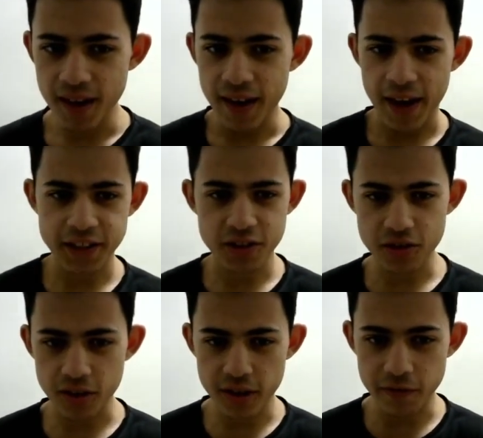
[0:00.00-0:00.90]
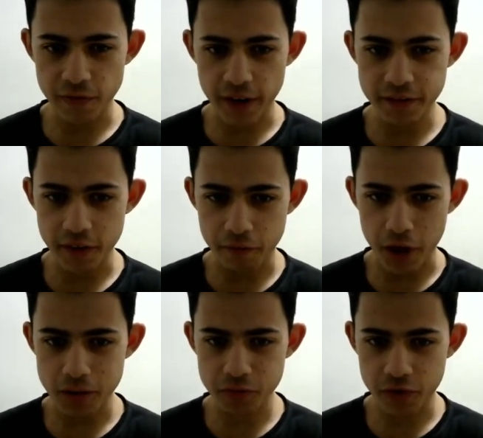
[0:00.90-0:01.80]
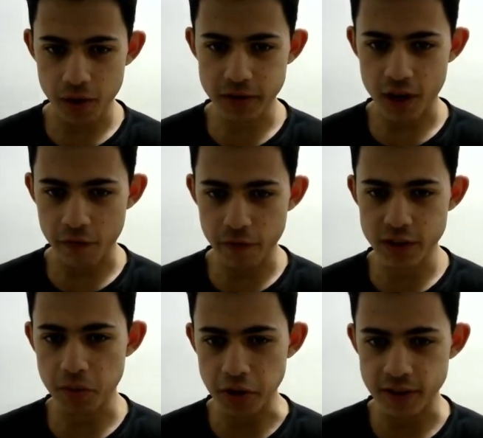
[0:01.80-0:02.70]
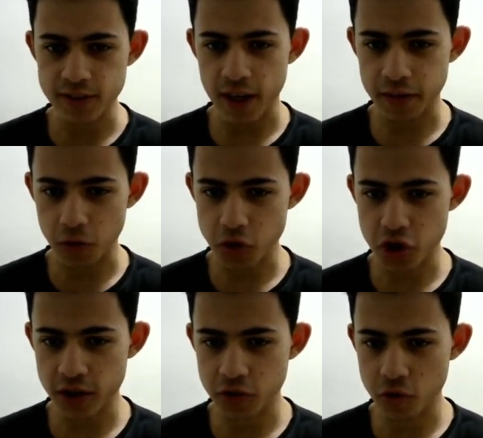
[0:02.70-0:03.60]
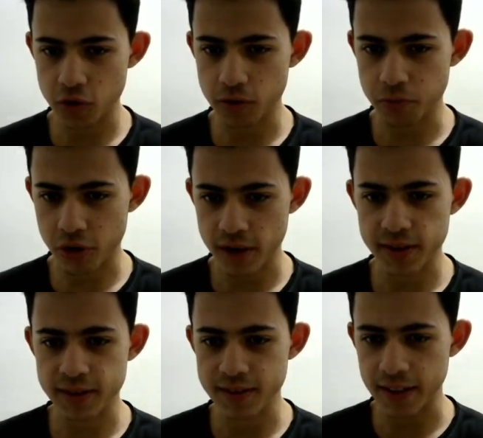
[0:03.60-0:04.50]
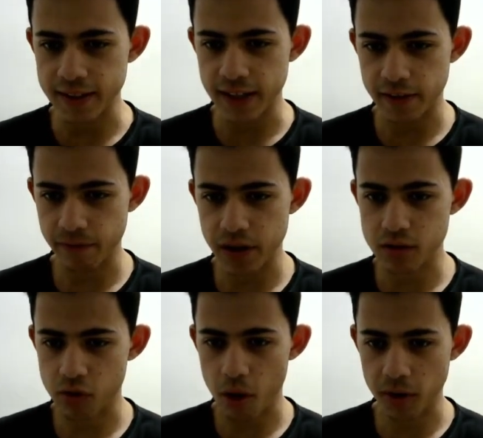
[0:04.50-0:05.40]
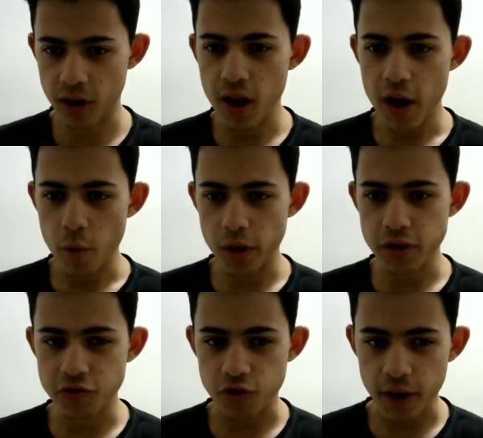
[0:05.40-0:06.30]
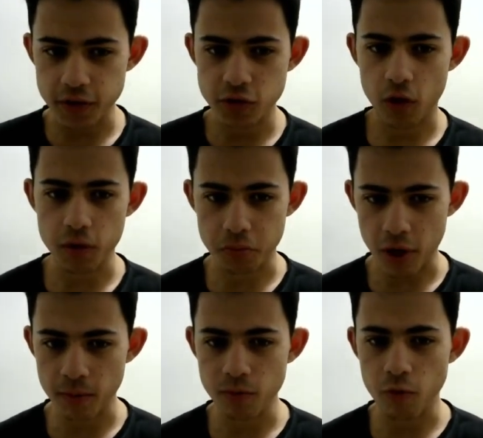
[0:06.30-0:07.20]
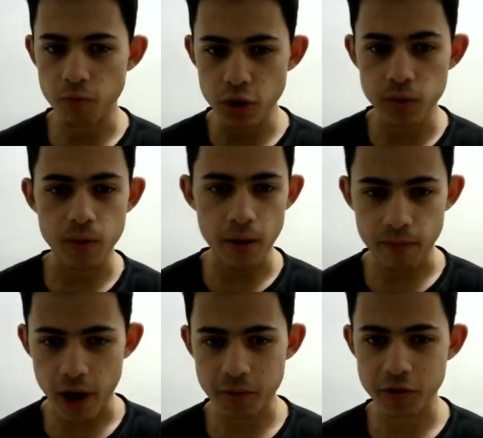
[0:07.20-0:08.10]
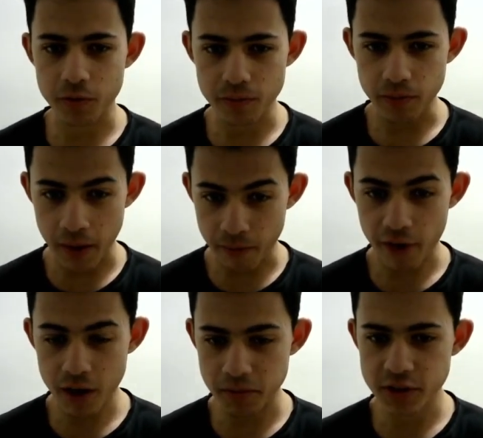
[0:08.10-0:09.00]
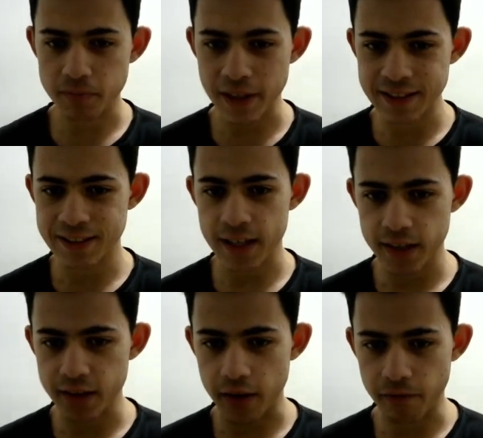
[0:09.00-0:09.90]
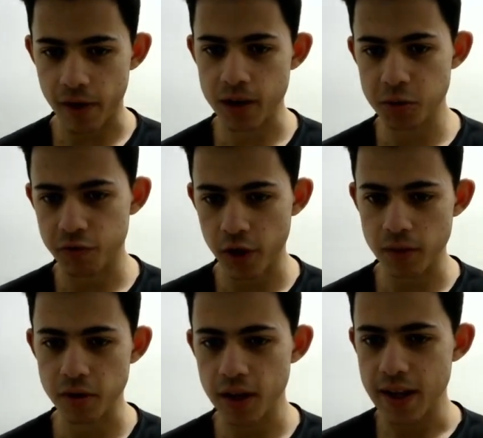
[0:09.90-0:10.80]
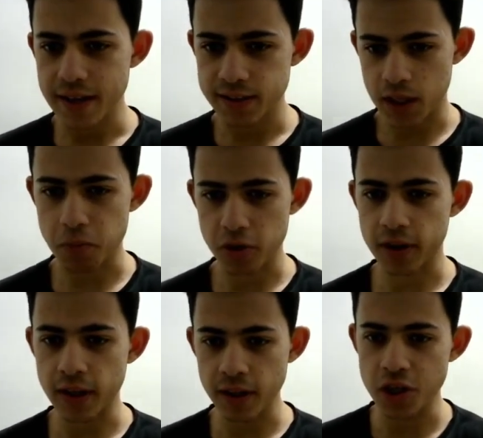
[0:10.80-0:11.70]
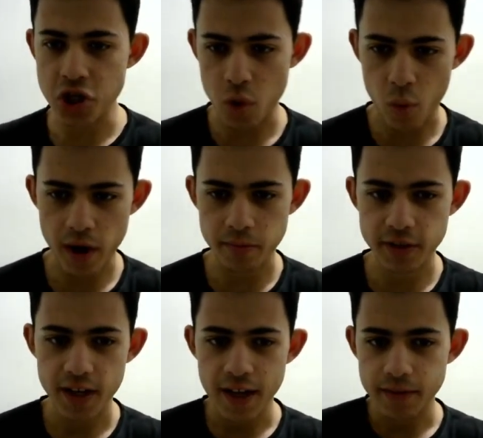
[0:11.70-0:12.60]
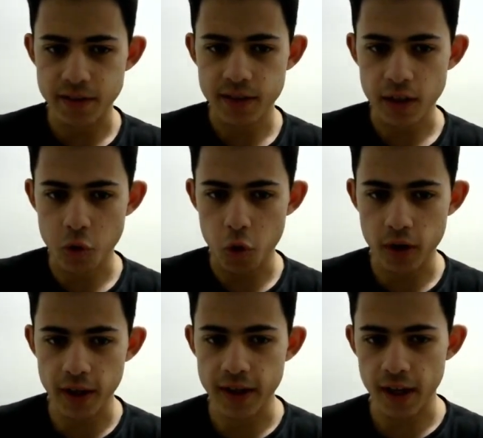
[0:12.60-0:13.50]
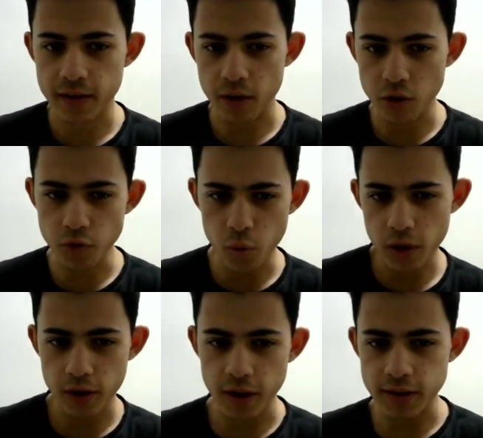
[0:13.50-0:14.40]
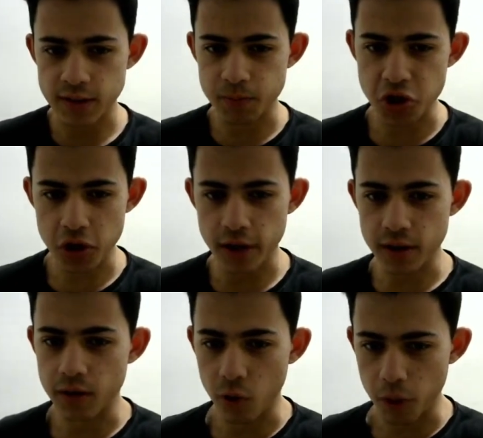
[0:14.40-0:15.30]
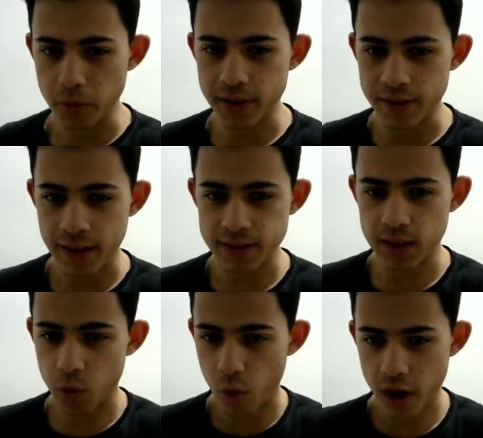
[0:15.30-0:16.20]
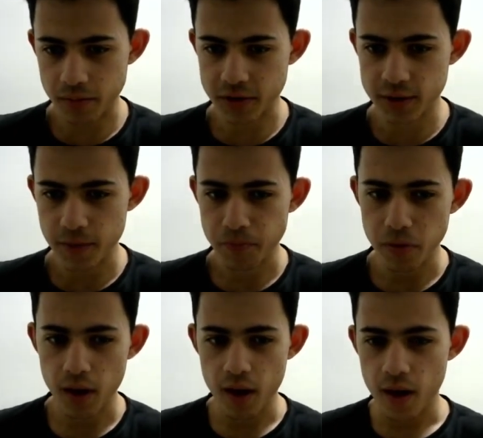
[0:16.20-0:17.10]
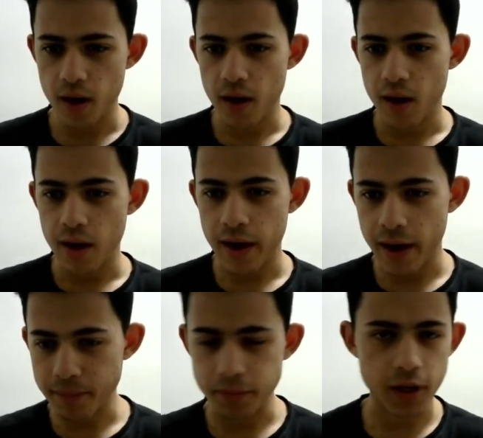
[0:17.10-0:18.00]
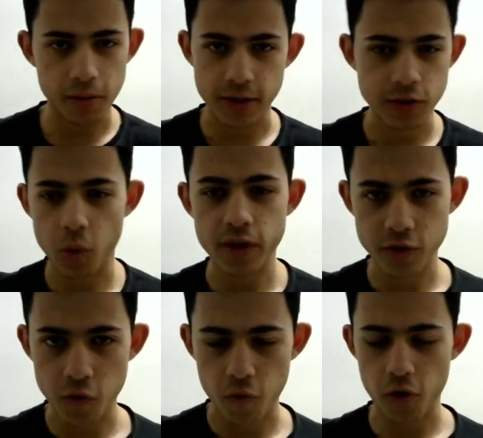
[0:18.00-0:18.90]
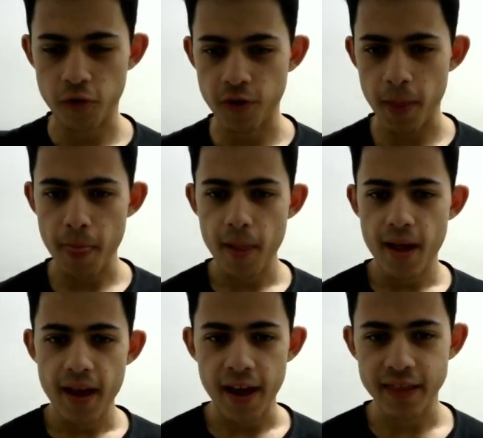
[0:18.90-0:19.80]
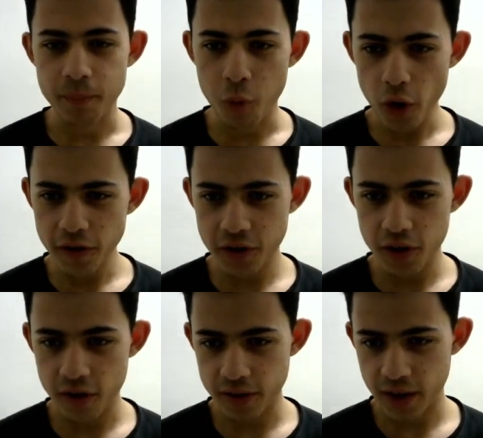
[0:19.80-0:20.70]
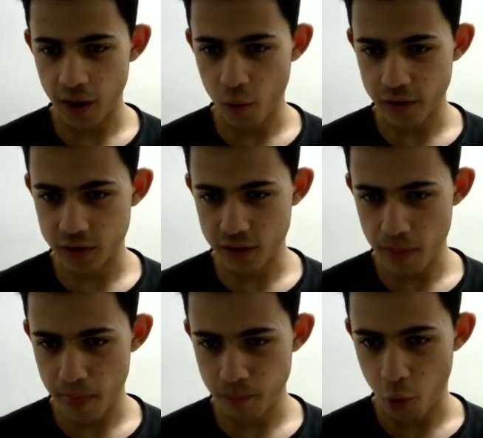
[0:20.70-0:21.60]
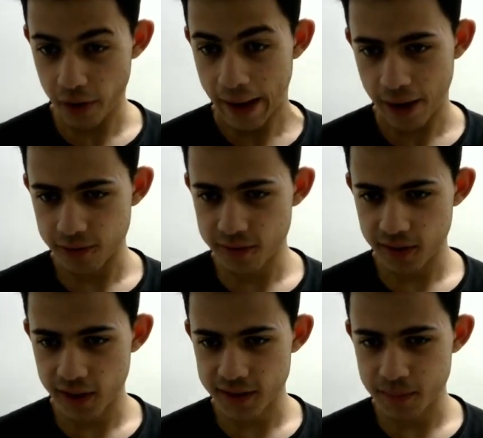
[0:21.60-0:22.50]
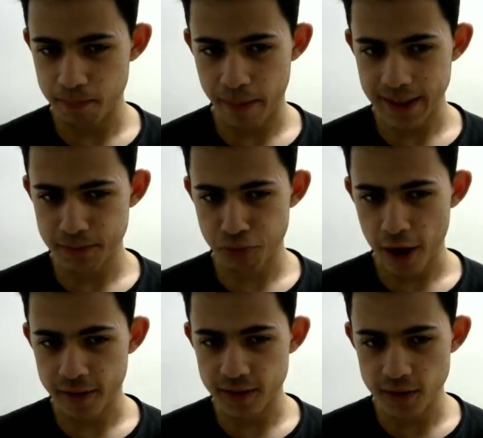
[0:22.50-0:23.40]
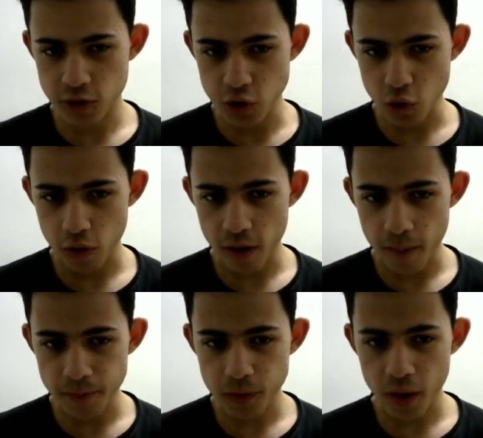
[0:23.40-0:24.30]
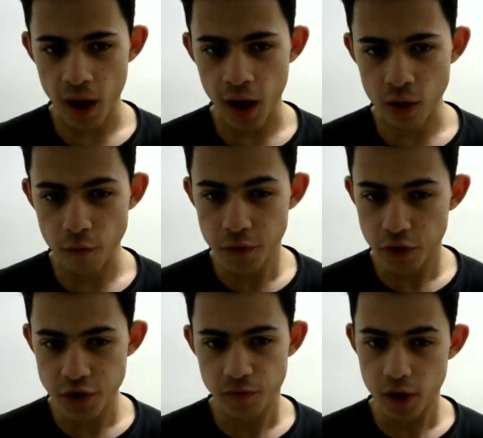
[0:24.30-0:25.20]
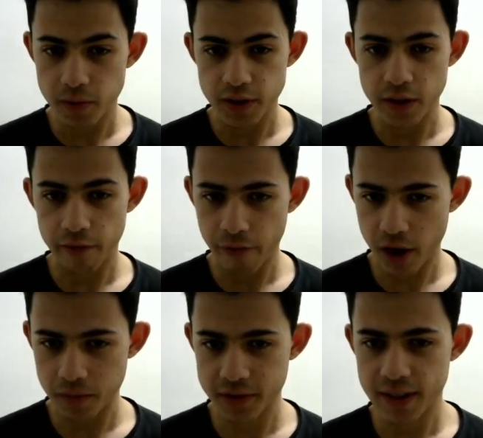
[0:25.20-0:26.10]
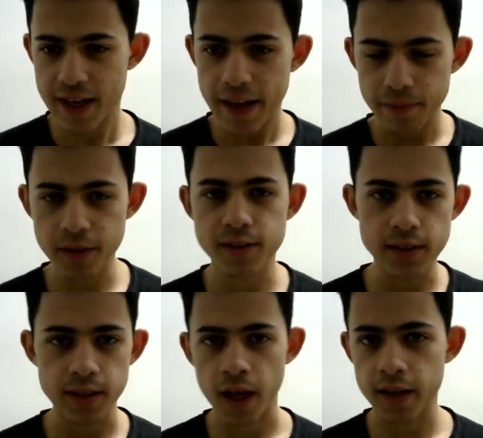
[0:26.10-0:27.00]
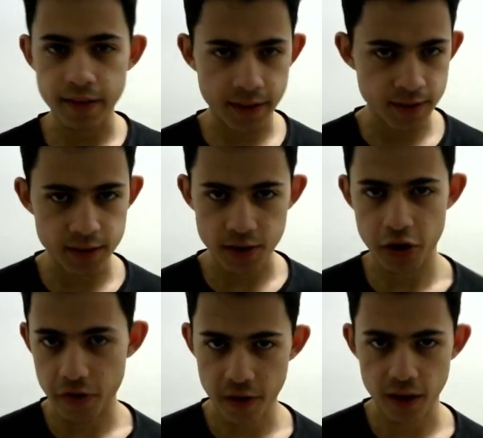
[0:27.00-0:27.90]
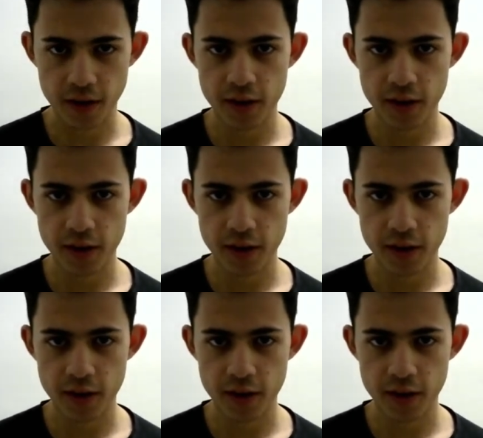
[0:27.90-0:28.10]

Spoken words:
Externally defined environment variables are visible inside Node.js through the process.env global. We could try to solve the problem of multiple environments by setting the environment variable separately in each environment. This can quickly get unwieldy, especially in the development and testing environments. And blah blah, so on and so forth, right? And the point here that I want to point out is best practice is to store configuration variables in the environments. This is not a necessary thing.